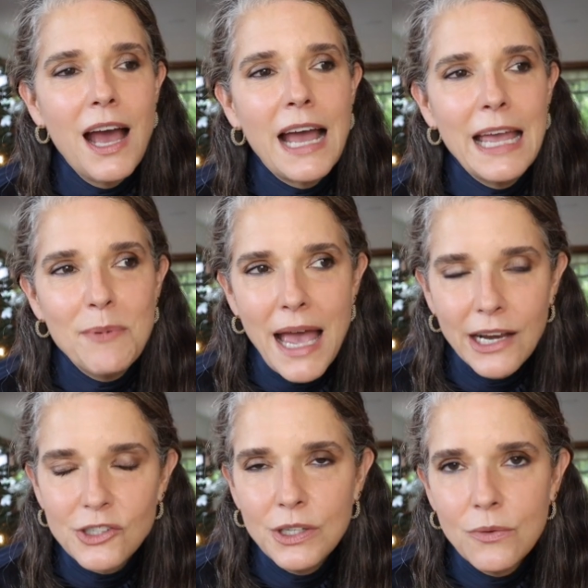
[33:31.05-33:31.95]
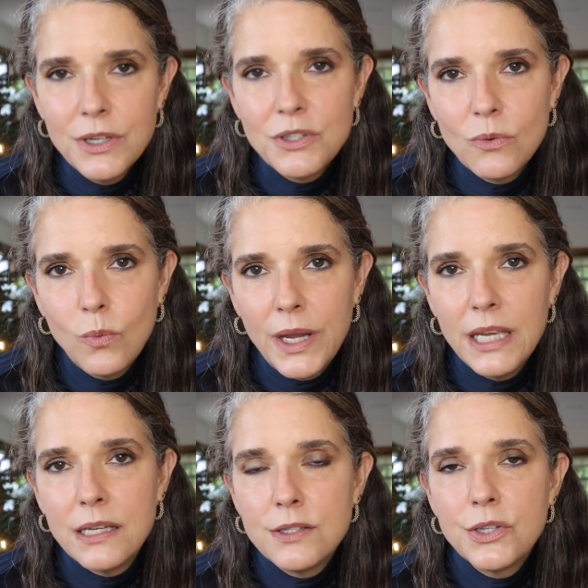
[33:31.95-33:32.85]
I am actually going to
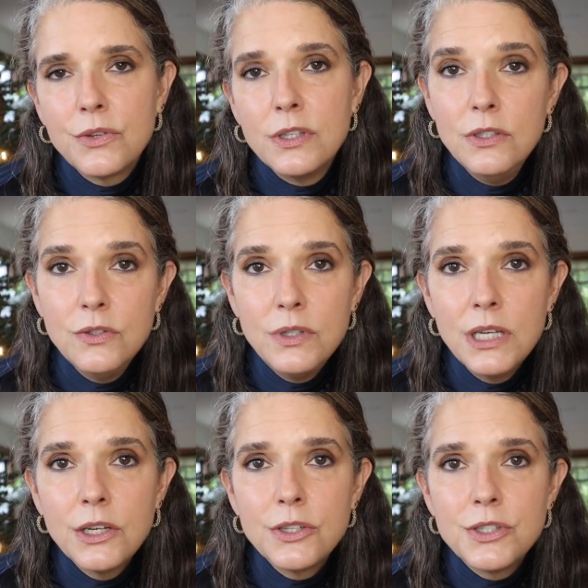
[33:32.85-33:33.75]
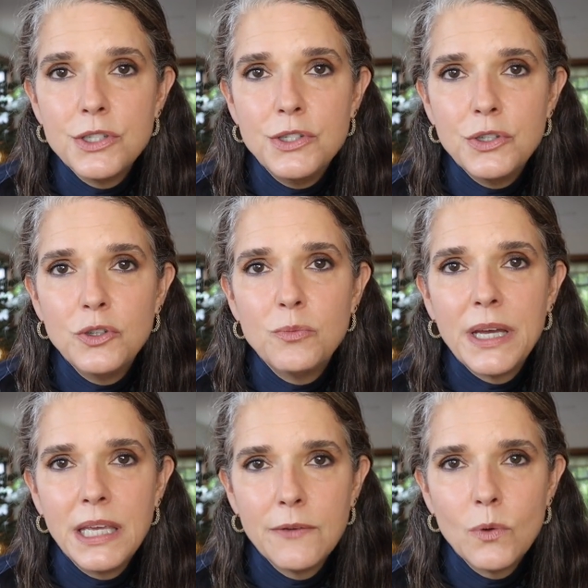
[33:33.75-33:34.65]
wait until the new year to do
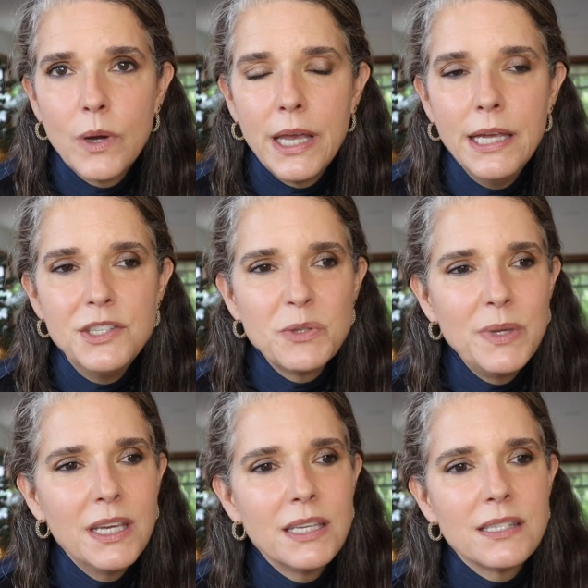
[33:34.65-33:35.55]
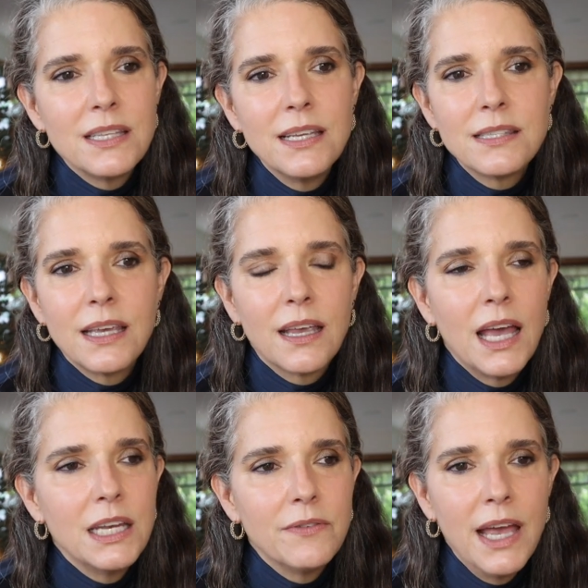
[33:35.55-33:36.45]
my giveaway just because things get
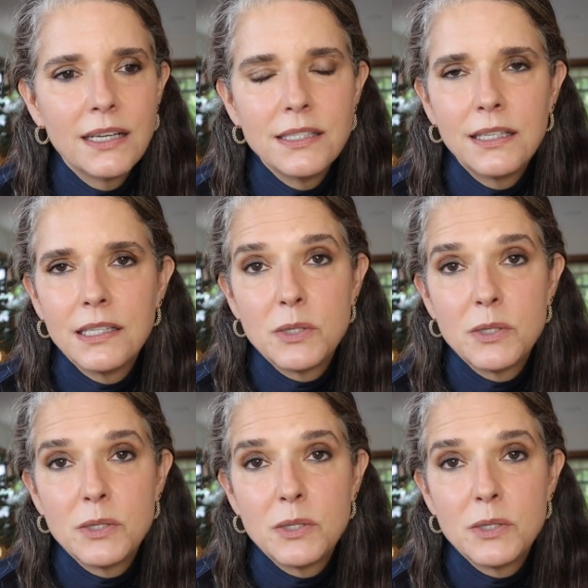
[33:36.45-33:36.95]
kind of hectic,